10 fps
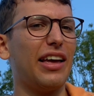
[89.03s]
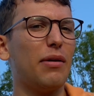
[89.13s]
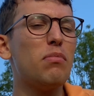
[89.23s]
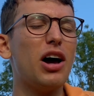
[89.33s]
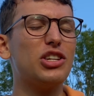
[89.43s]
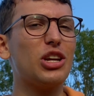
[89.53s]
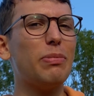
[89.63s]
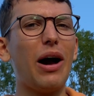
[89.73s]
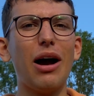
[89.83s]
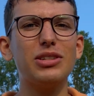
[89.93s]
much
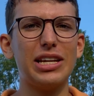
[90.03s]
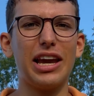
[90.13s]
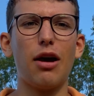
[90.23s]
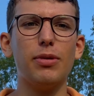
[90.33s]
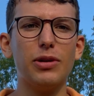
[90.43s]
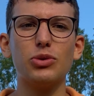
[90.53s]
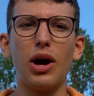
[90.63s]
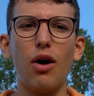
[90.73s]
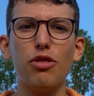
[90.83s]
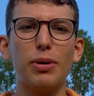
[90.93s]
about how to take care of my mental
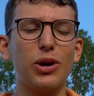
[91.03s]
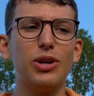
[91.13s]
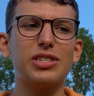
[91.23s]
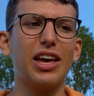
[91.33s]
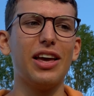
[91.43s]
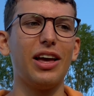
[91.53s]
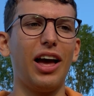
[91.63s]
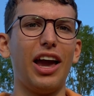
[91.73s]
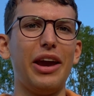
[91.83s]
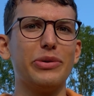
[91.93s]
health, because
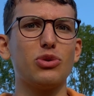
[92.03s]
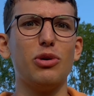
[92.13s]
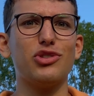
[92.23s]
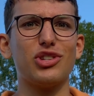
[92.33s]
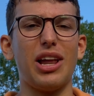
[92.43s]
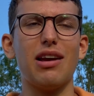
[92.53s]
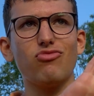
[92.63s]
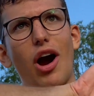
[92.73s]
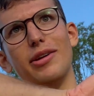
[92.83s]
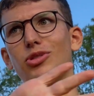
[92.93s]
it was almost just like,
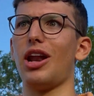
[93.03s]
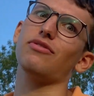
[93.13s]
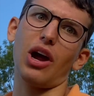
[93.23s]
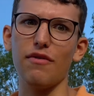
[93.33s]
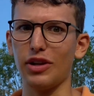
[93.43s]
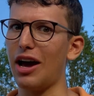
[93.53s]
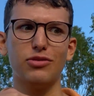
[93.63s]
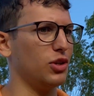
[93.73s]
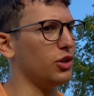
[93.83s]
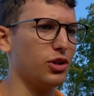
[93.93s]
right, don't have time for that,
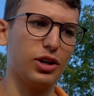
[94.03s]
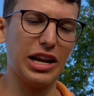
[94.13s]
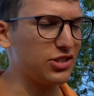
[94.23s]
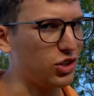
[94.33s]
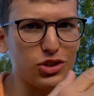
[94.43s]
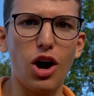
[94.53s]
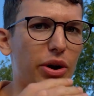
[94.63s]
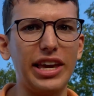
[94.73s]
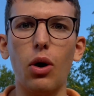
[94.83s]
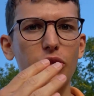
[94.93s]
let's just go
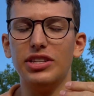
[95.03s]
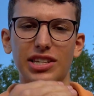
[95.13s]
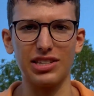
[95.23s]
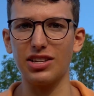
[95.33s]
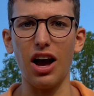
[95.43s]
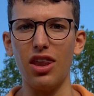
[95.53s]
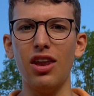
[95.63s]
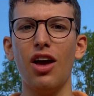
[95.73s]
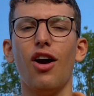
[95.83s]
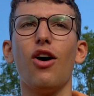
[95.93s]
and get all these things done.
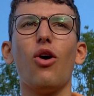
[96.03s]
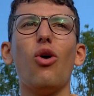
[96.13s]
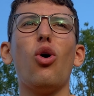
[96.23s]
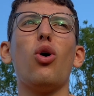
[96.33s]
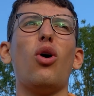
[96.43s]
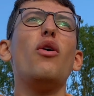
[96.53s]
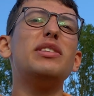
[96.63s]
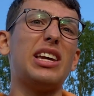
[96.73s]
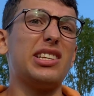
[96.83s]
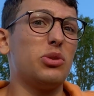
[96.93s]
Or
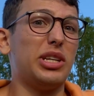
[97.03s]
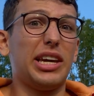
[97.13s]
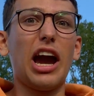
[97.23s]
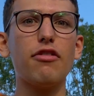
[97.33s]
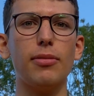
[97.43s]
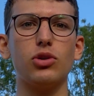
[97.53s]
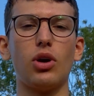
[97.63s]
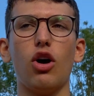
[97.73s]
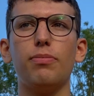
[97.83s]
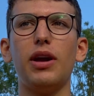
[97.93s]
obviously I still take care of my mental
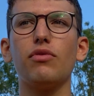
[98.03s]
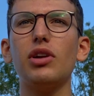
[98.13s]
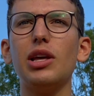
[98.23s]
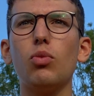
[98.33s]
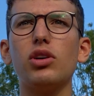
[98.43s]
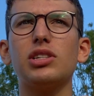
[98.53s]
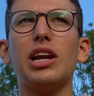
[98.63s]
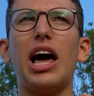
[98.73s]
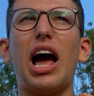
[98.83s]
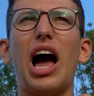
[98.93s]
health, but it really
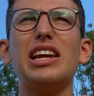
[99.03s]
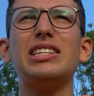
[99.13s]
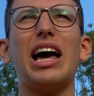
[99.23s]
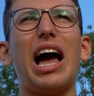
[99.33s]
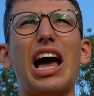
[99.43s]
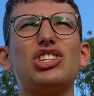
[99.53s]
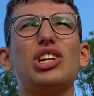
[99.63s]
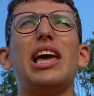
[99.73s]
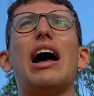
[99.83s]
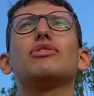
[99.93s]
wasn't, I didn't
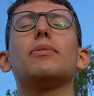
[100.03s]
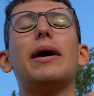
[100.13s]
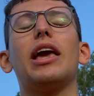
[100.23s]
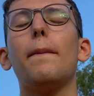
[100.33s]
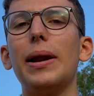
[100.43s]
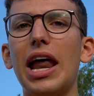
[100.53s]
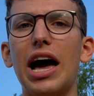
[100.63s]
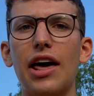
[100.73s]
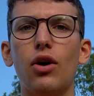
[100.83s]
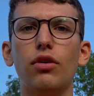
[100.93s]
actually have to make a
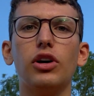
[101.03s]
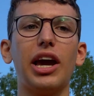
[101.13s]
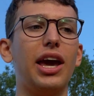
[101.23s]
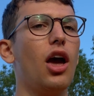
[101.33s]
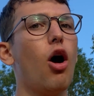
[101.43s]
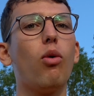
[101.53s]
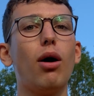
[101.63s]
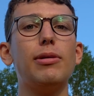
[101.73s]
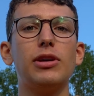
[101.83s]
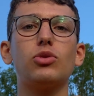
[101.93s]
plan of, okay, what are
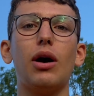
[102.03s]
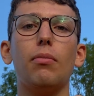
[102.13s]
my mental